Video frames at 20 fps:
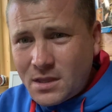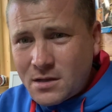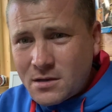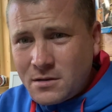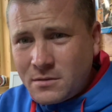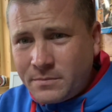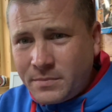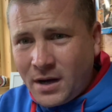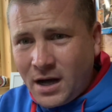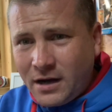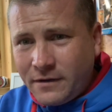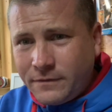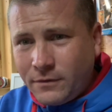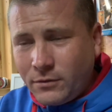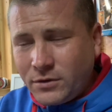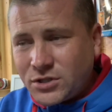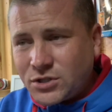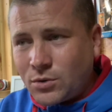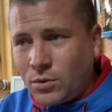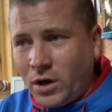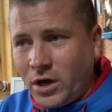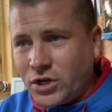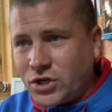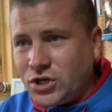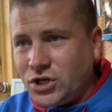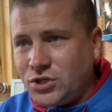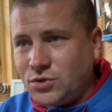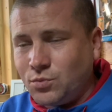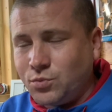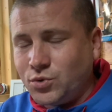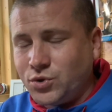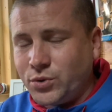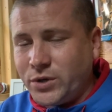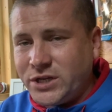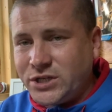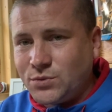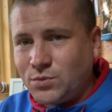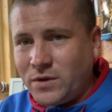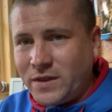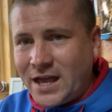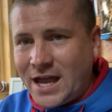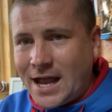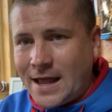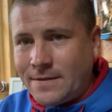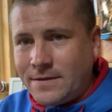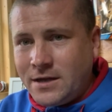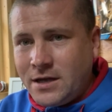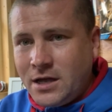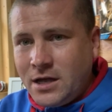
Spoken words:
But I thought it was quite a good twist where they had